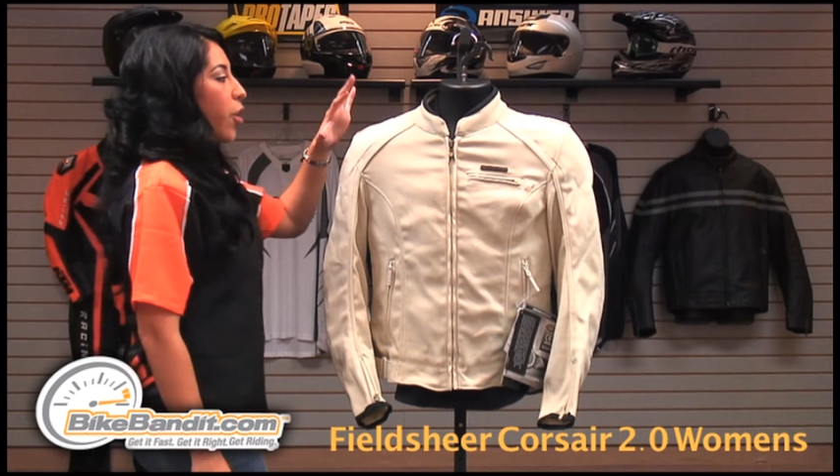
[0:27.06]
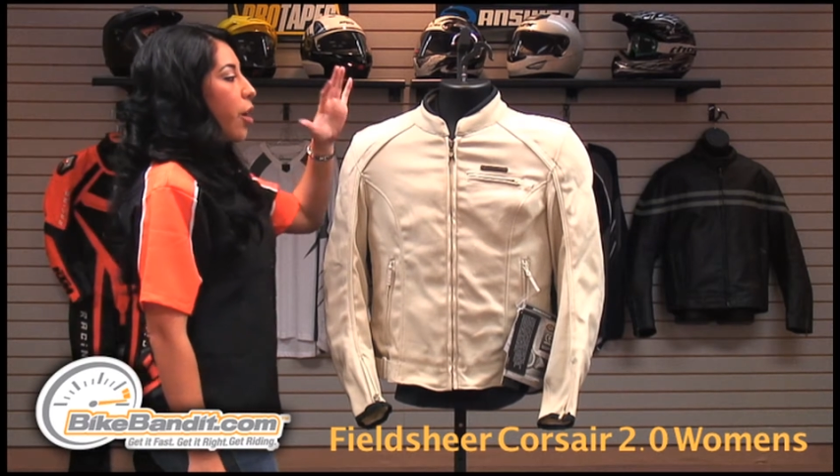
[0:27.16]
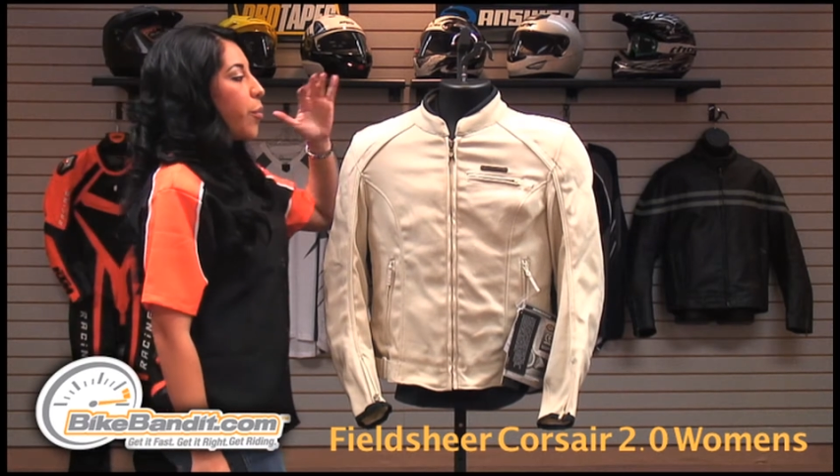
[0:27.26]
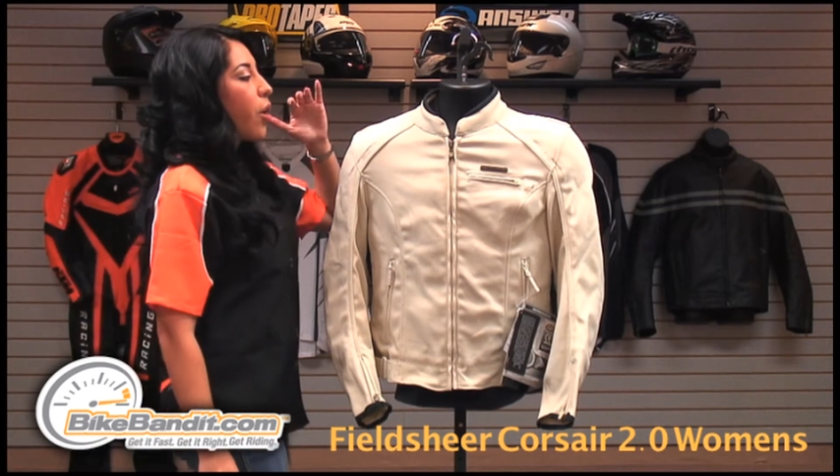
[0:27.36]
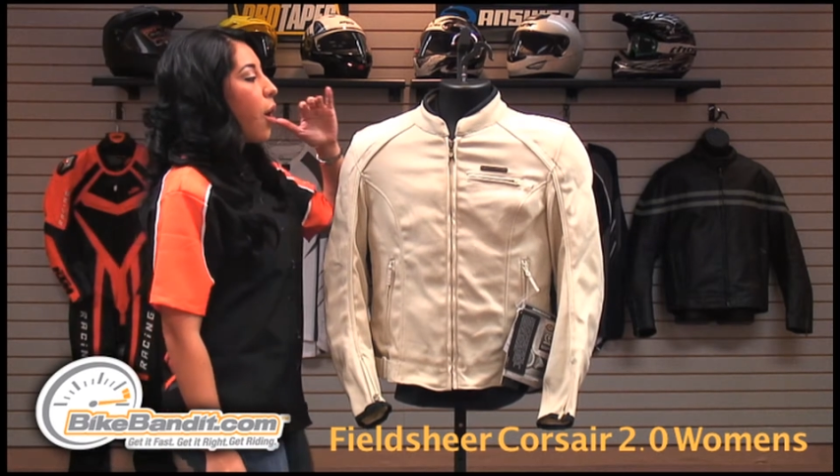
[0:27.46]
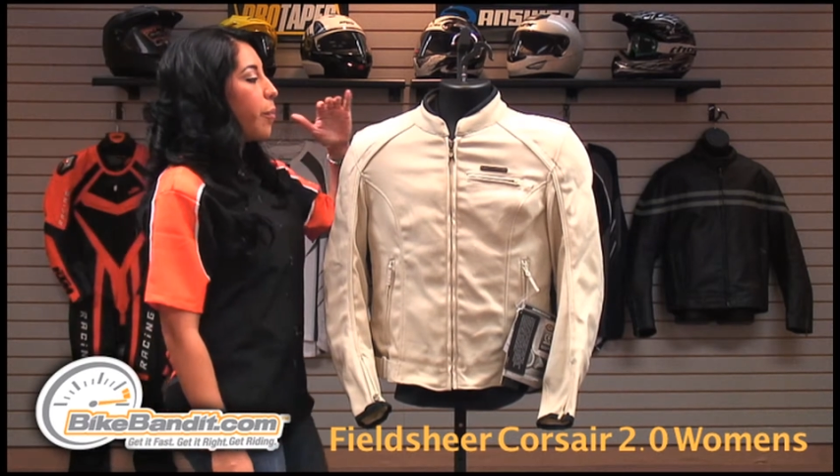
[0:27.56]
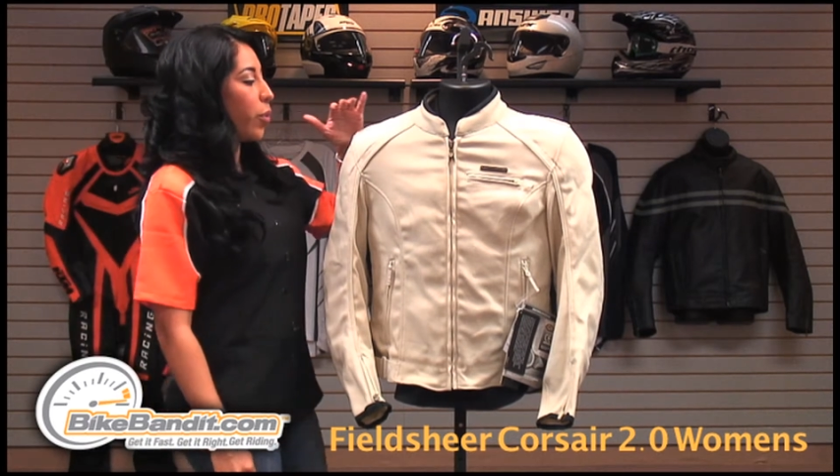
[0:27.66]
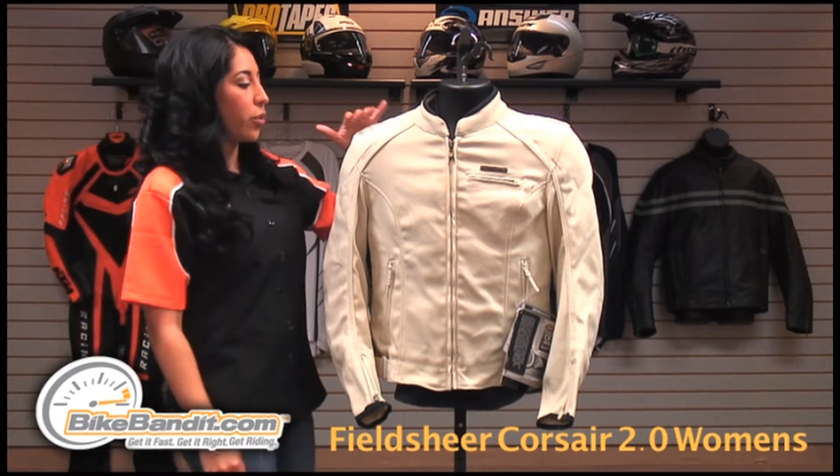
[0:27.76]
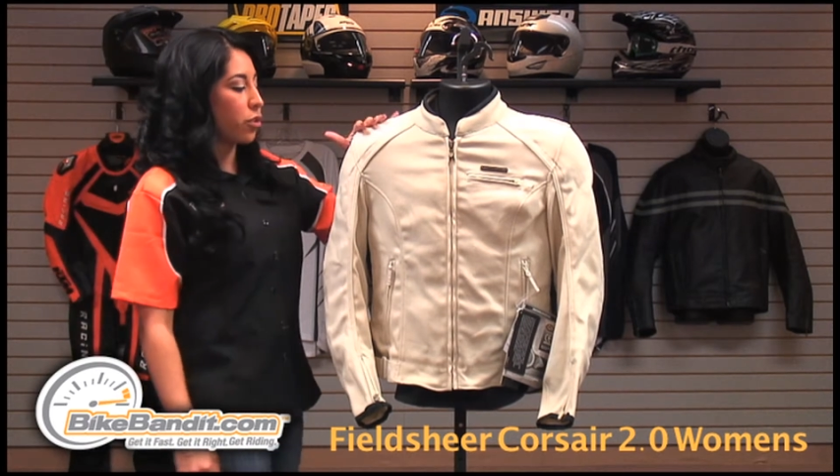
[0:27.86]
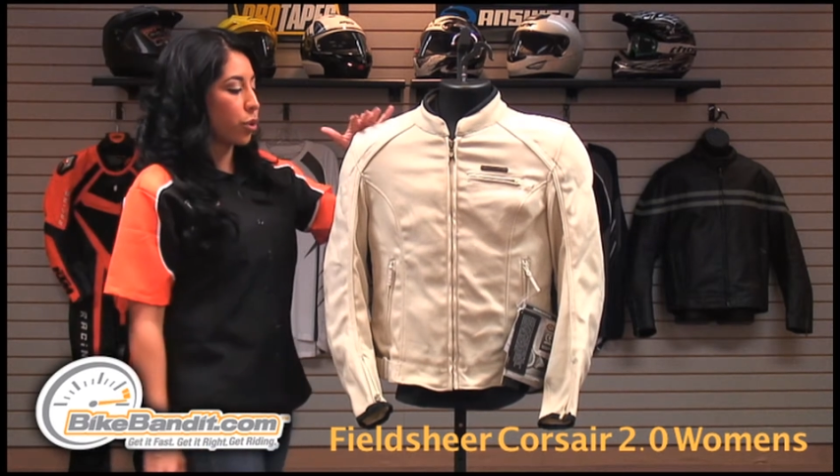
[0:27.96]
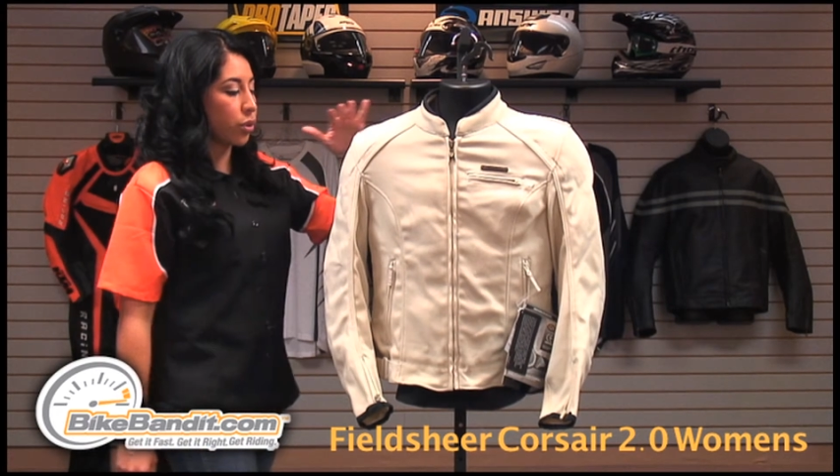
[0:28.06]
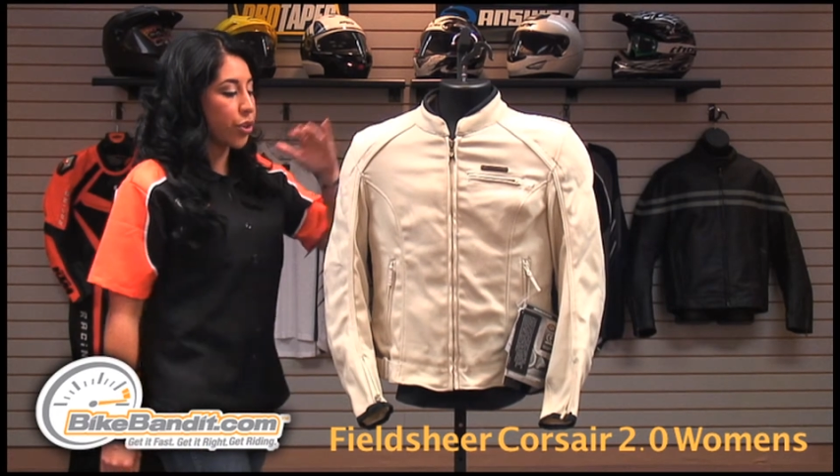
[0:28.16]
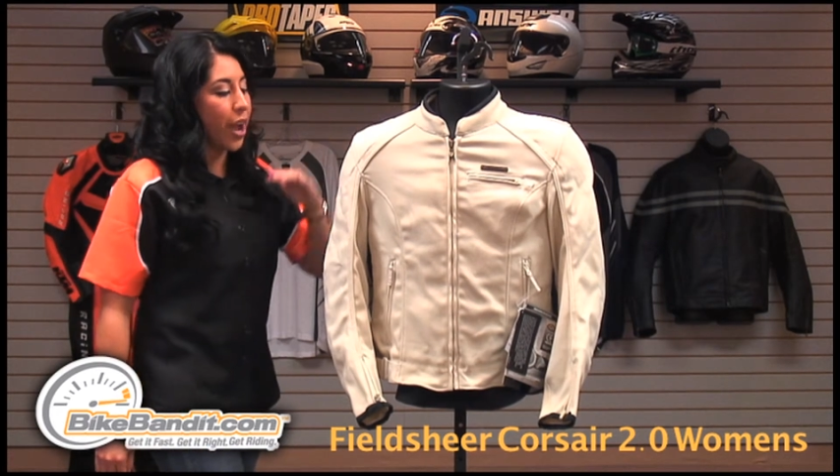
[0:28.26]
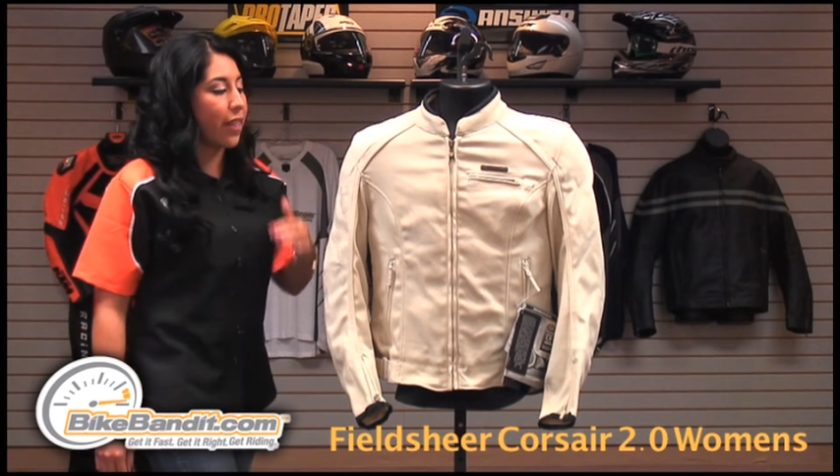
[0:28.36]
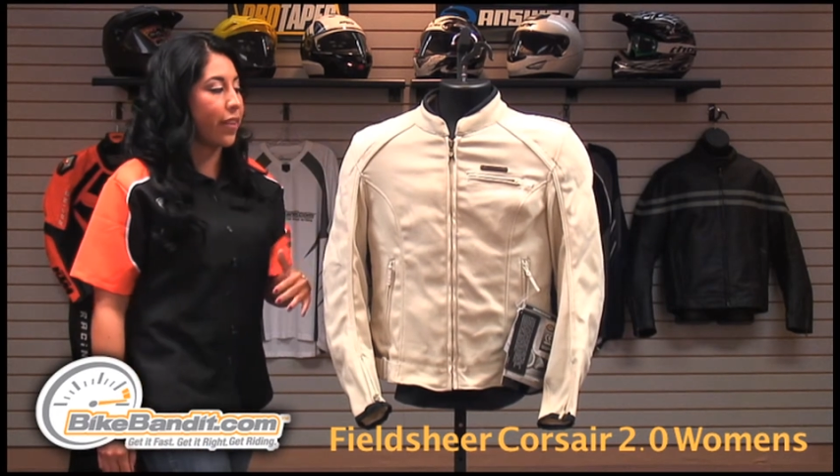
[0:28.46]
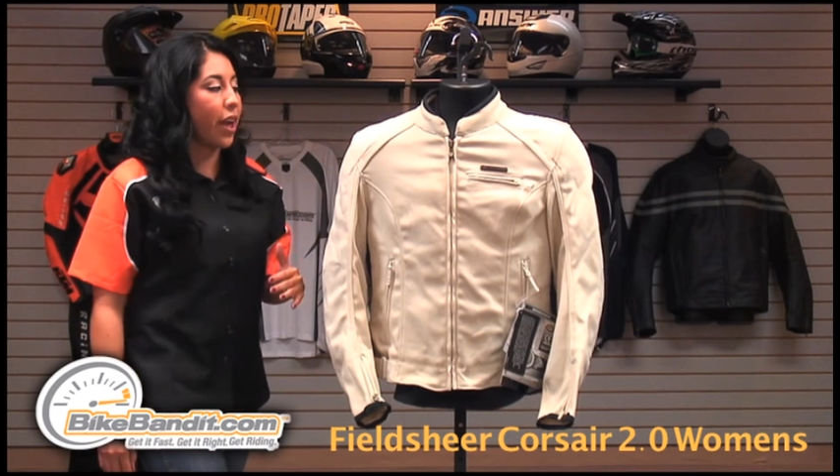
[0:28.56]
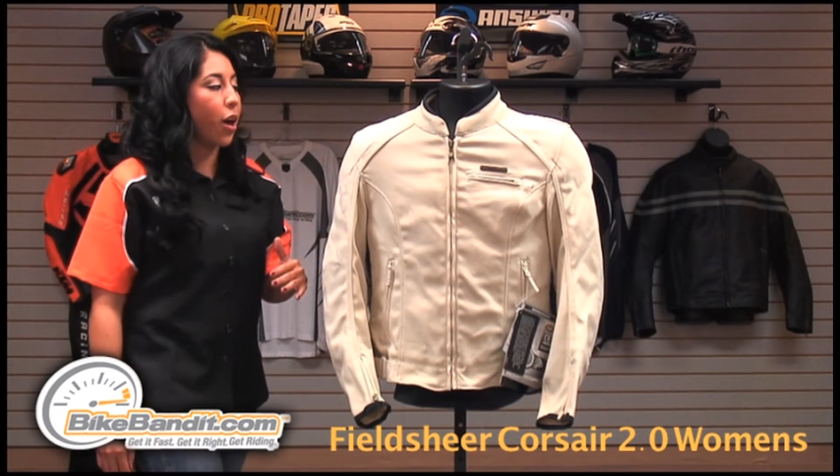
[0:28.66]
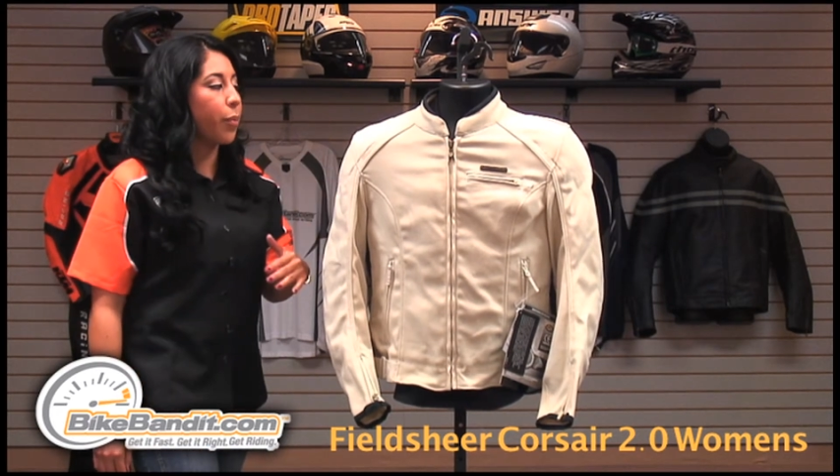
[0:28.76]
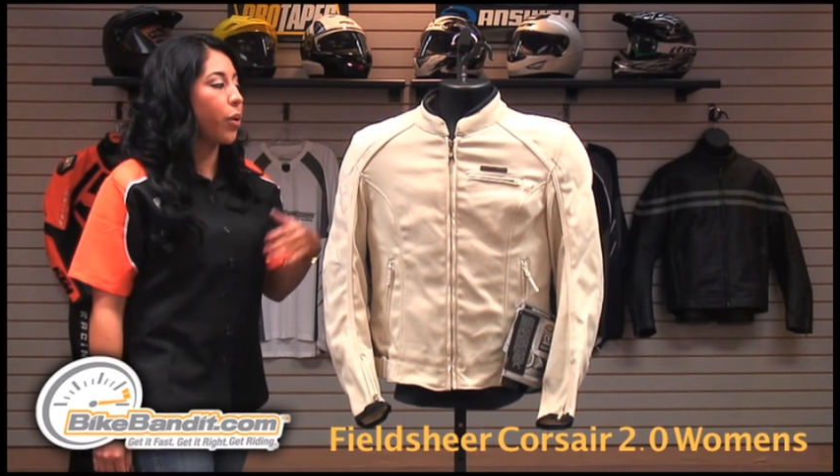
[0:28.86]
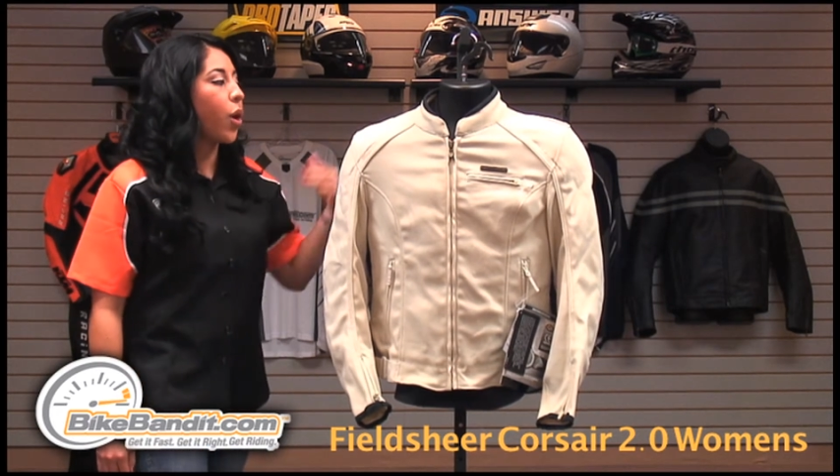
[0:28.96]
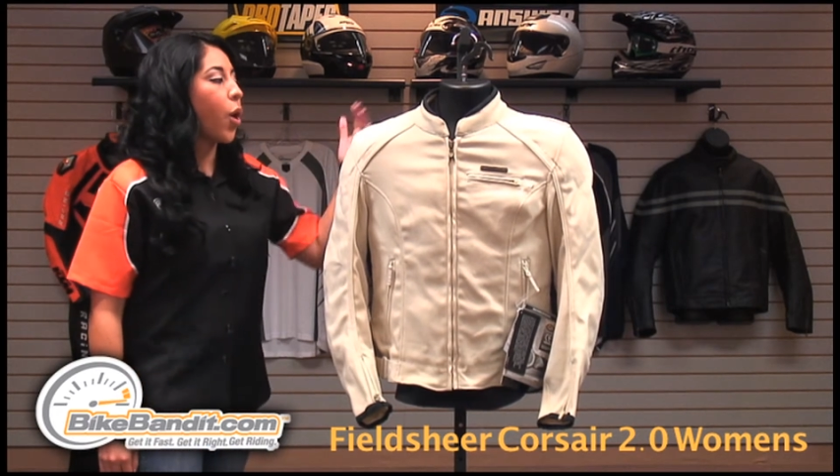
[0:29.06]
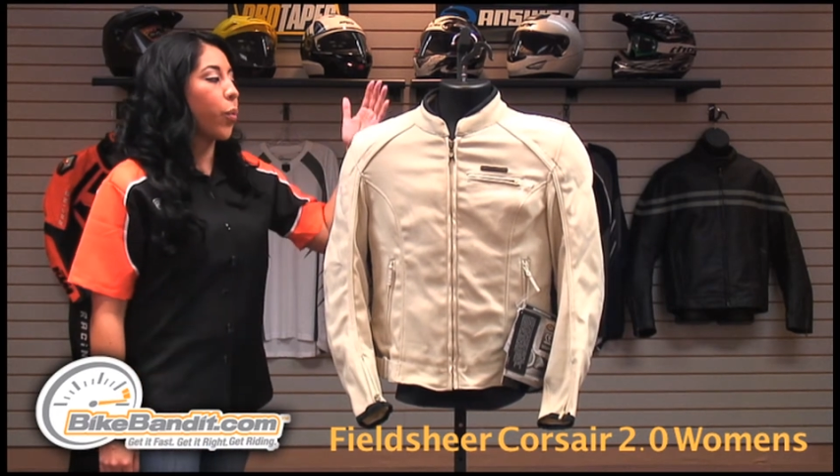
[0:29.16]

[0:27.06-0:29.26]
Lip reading: armor on both the shoulder and the elbow